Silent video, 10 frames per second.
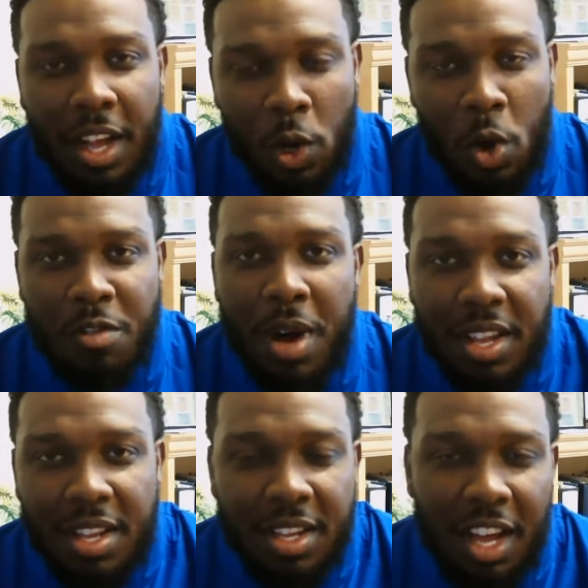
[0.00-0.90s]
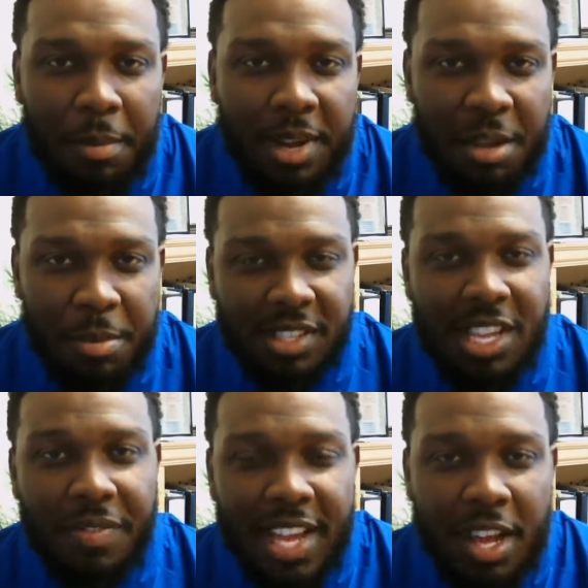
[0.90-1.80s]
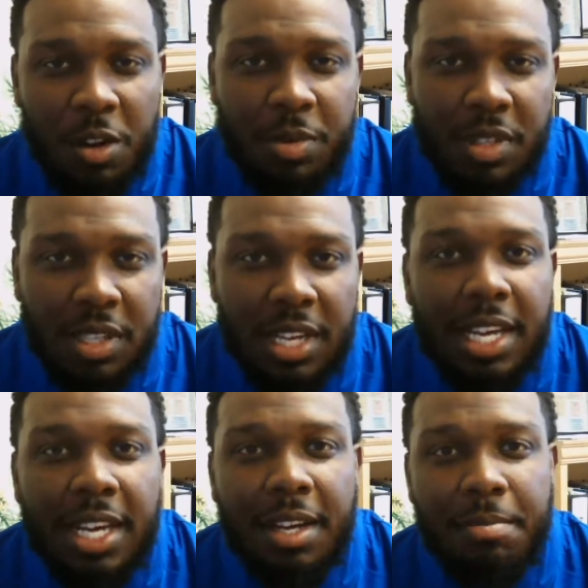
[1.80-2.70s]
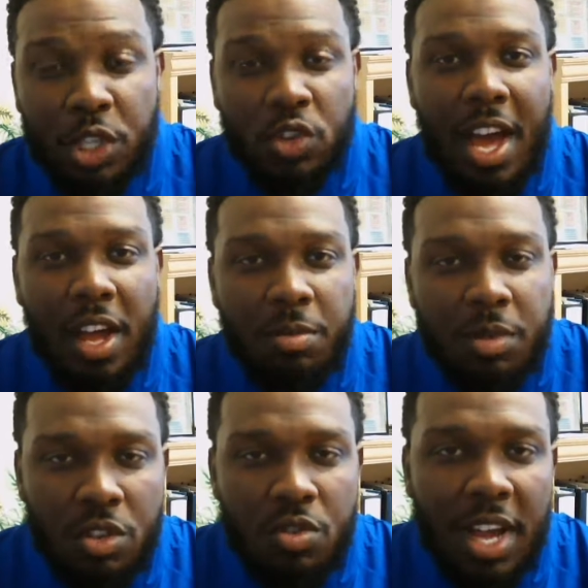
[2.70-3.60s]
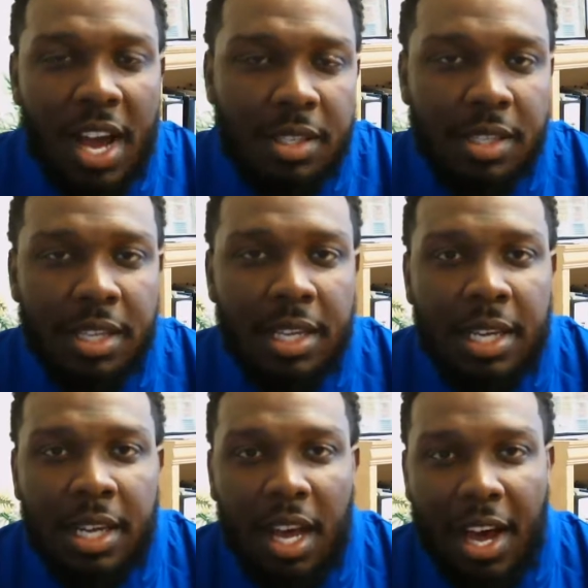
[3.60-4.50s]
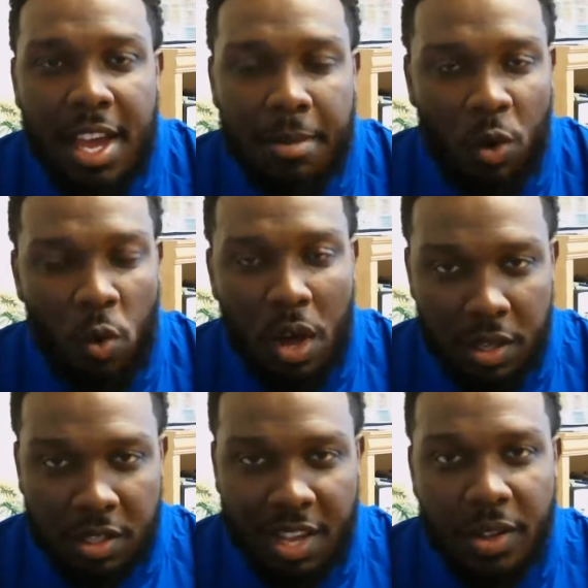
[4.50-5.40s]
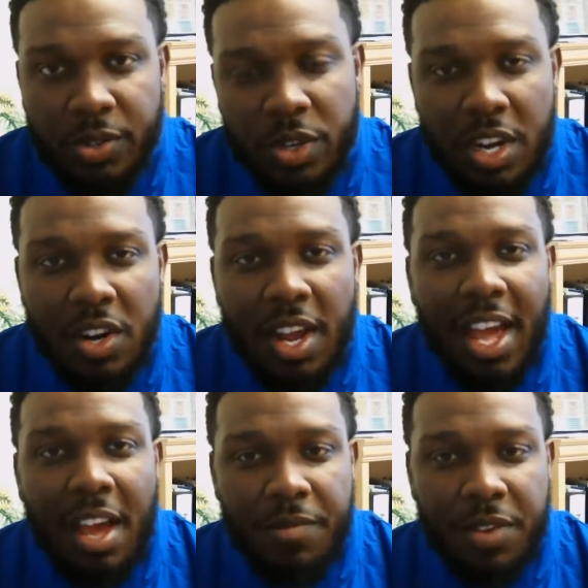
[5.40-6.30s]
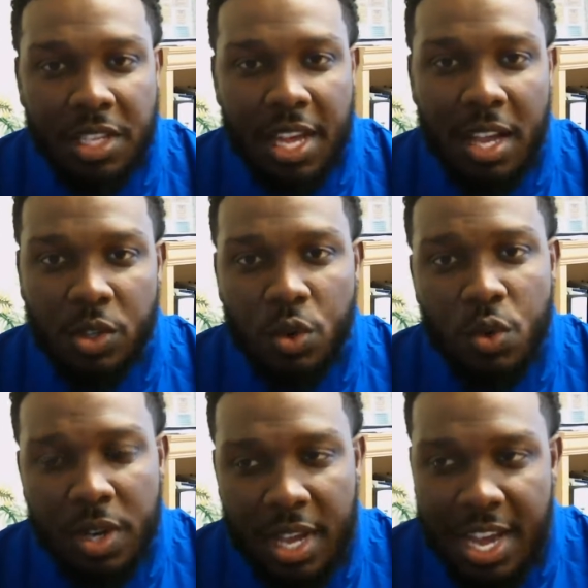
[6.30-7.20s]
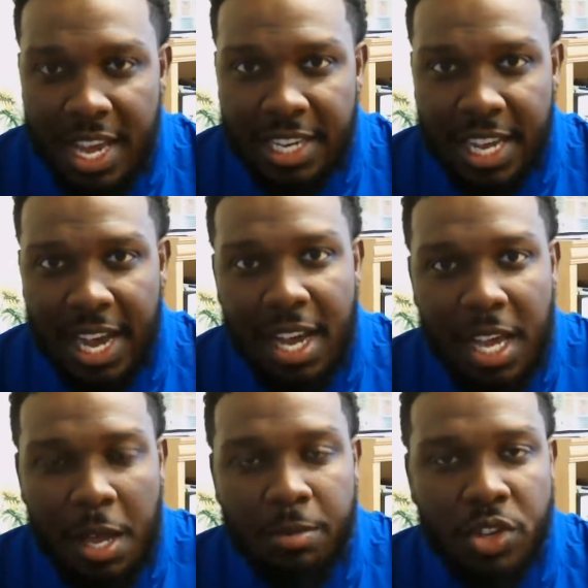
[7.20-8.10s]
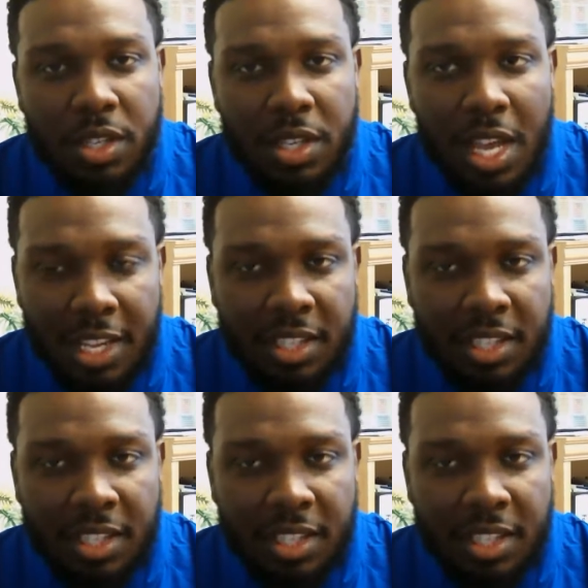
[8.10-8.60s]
Hello, everybody. Uh, my name is Stephen Adams. Uh, Mr. Adams to you guys. I am the wellness counselor here at Findlay High School, and I am just an